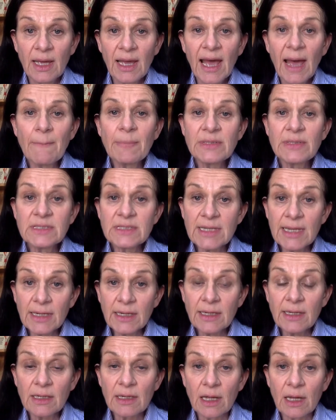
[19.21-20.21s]
In
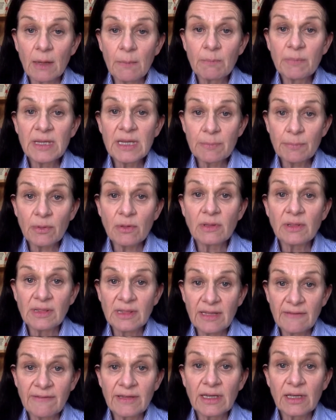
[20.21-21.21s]
particular, people
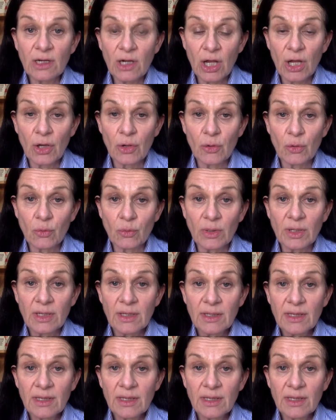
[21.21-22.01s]
living alone